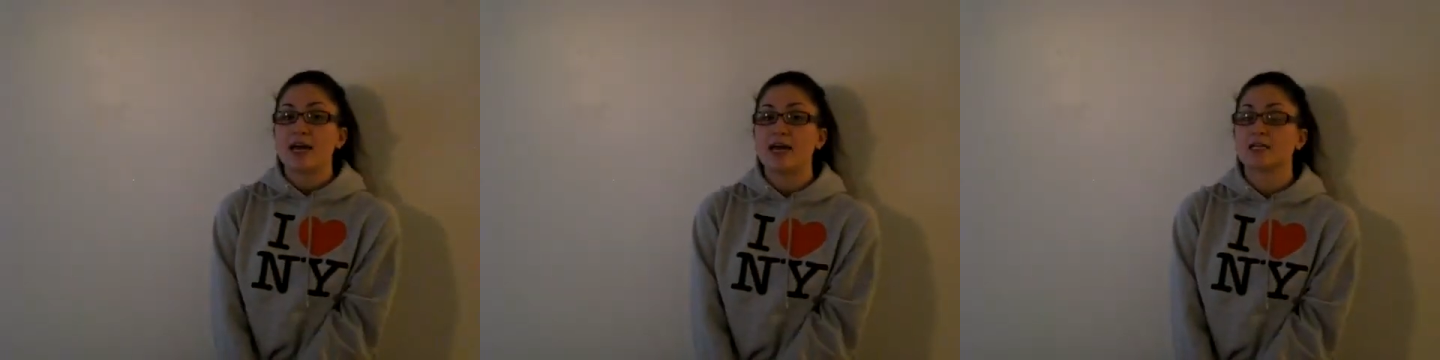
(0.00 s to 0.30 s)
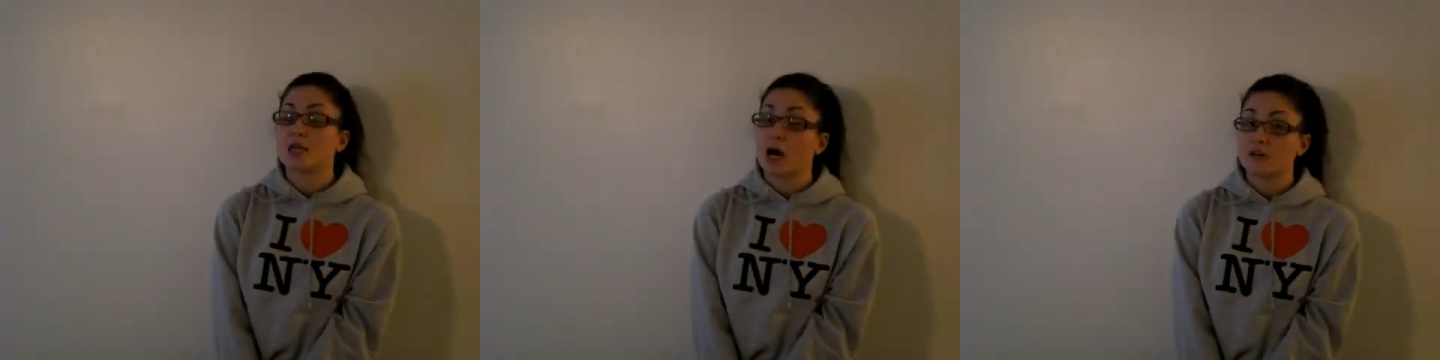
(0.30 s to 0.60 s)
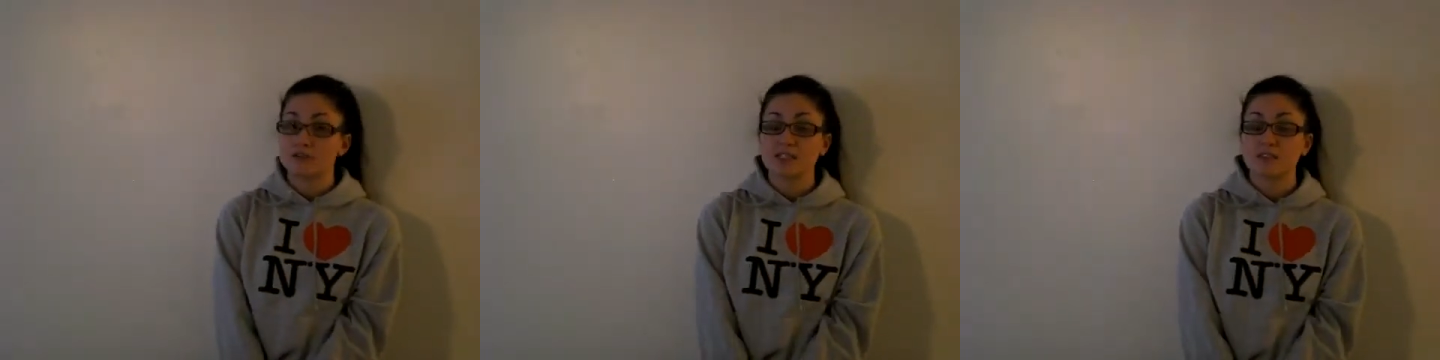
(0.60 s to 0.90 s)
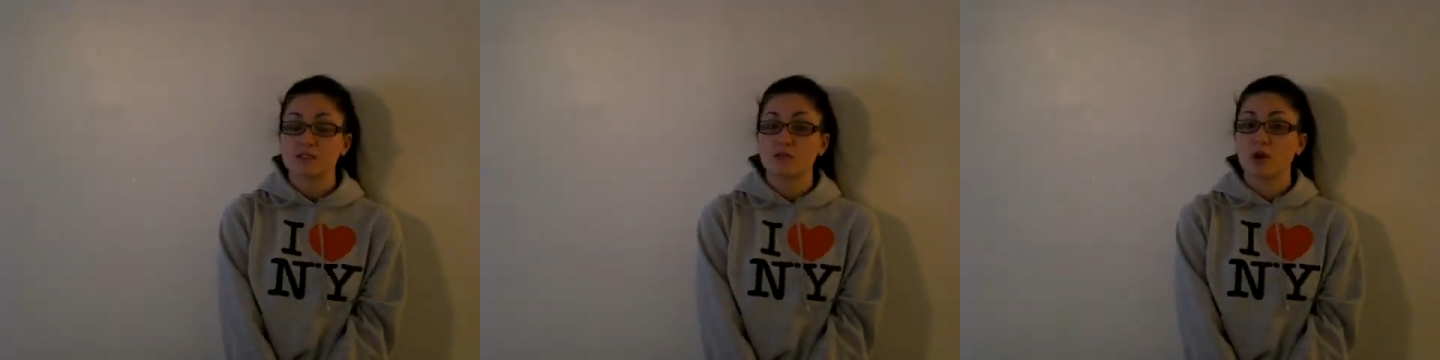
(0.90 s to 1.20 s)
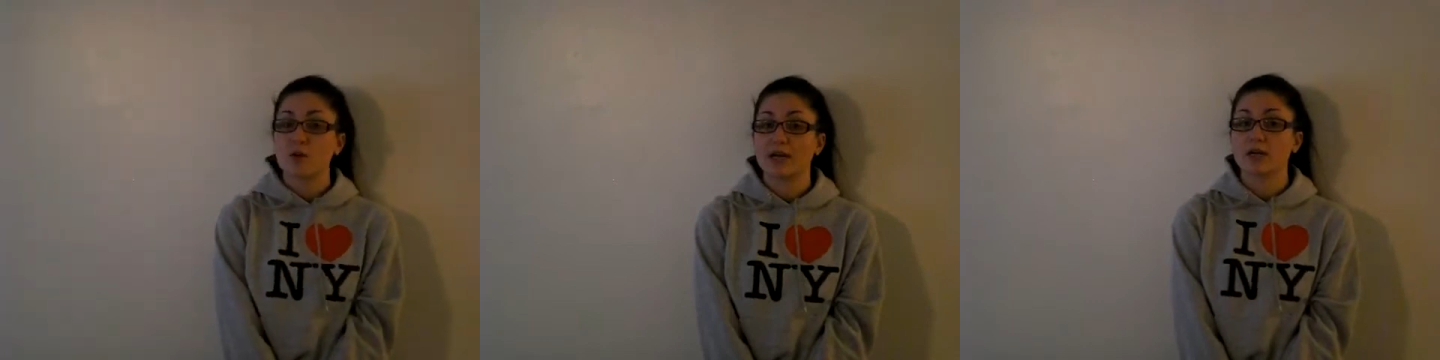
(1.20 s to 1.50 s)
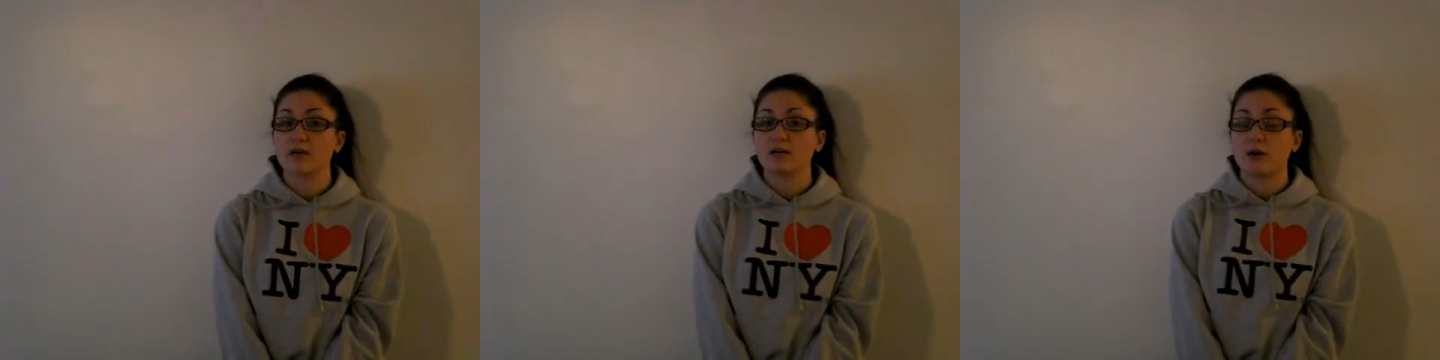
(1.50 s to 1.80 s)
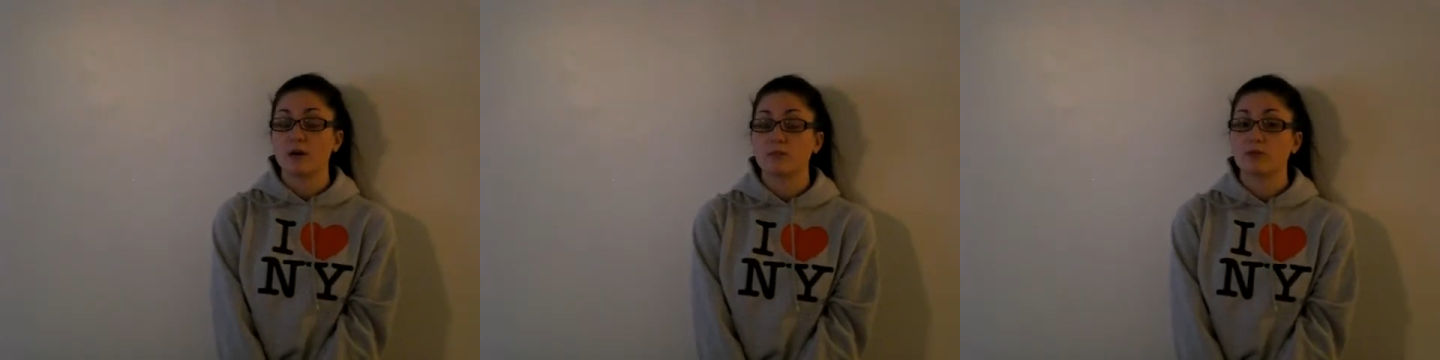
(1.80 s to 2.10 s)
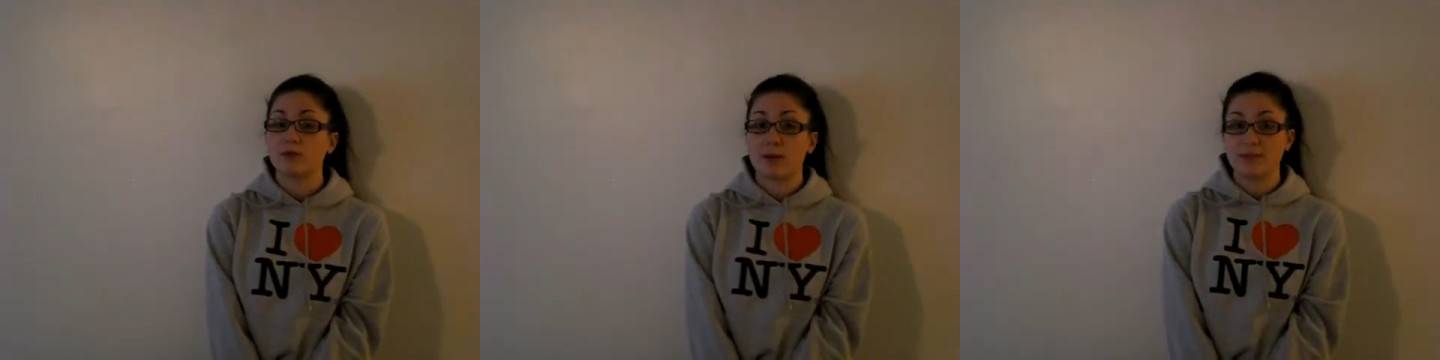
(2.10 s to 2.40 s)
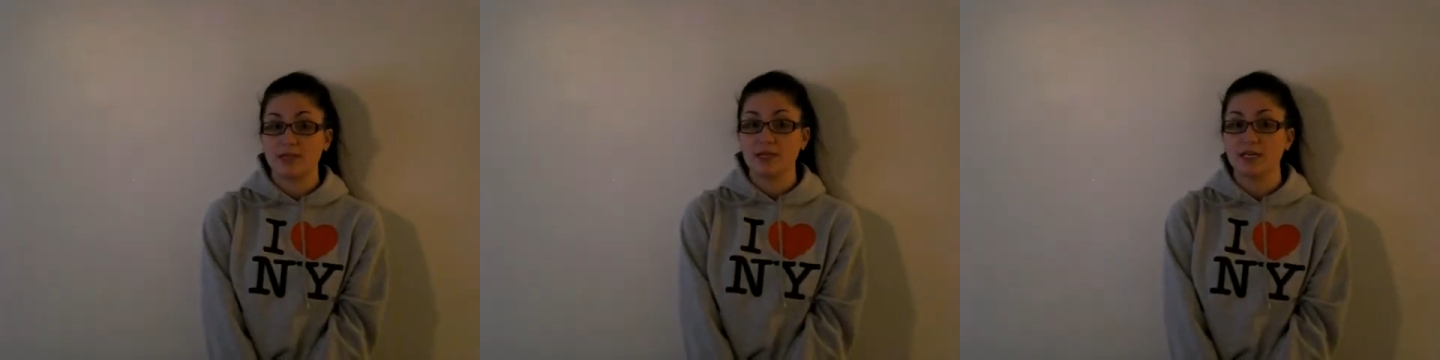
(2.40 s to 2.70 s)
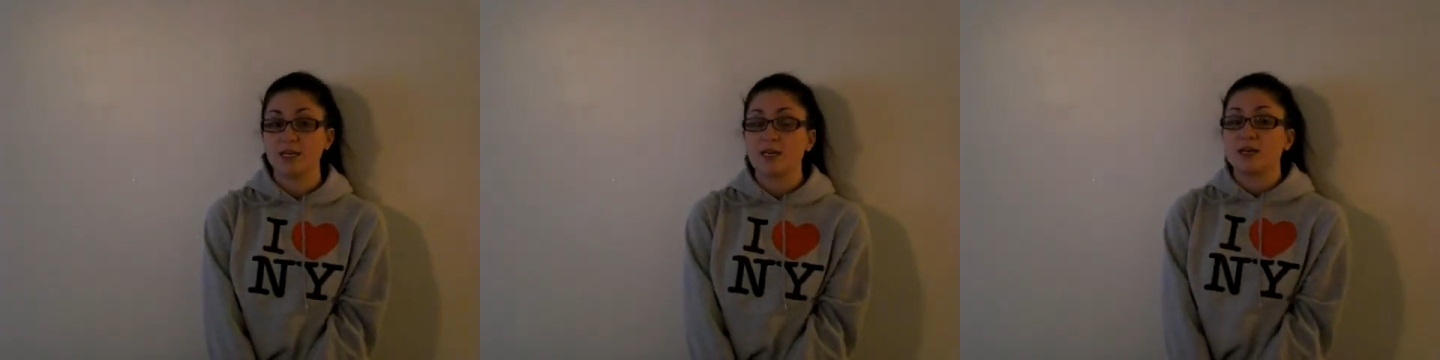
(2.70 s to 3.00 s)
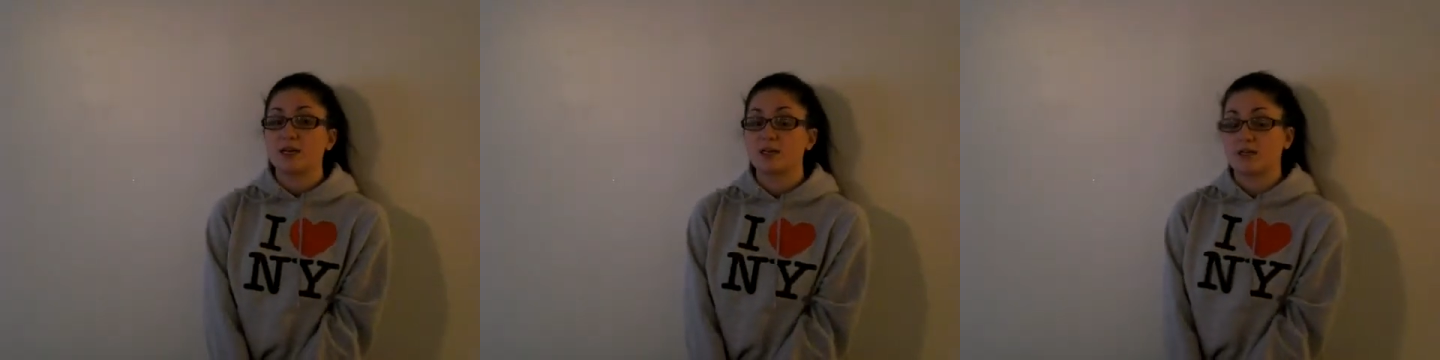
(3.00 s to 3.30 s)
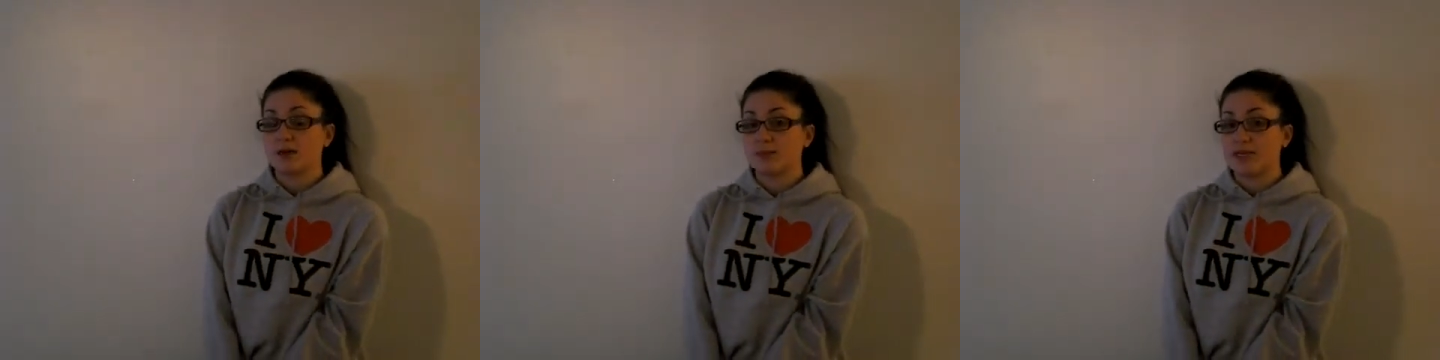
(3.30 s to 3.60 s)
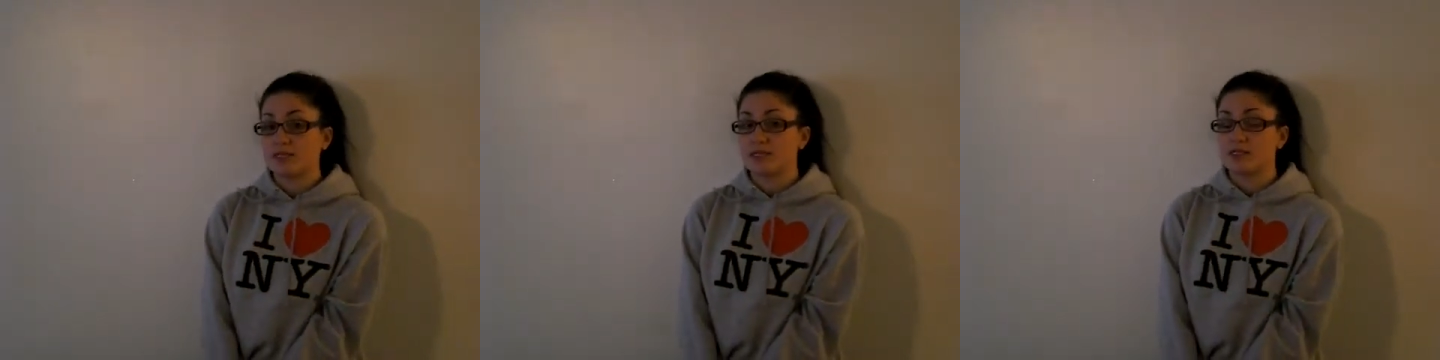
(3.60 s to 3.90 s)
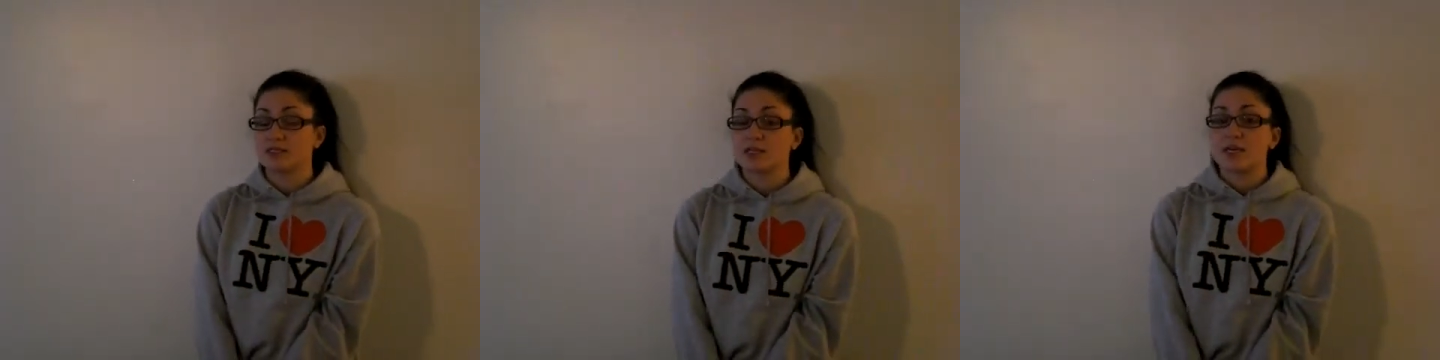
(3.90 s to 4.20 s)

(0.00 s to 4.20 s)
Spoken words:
And this is growing rapidly in a lot of places,